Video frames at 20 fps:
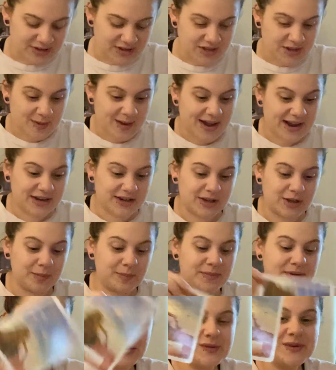You had
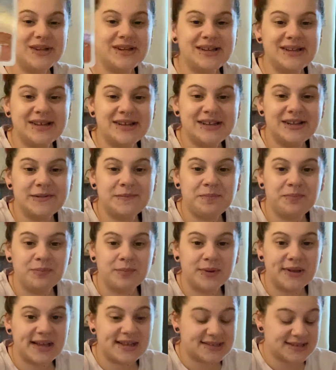community.
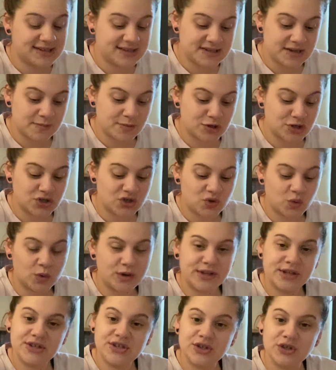Blessed is number
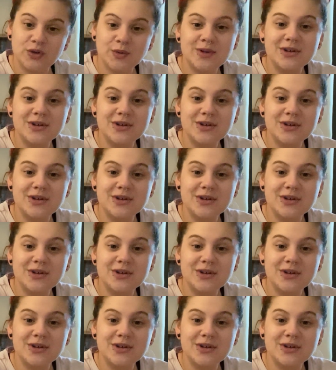22,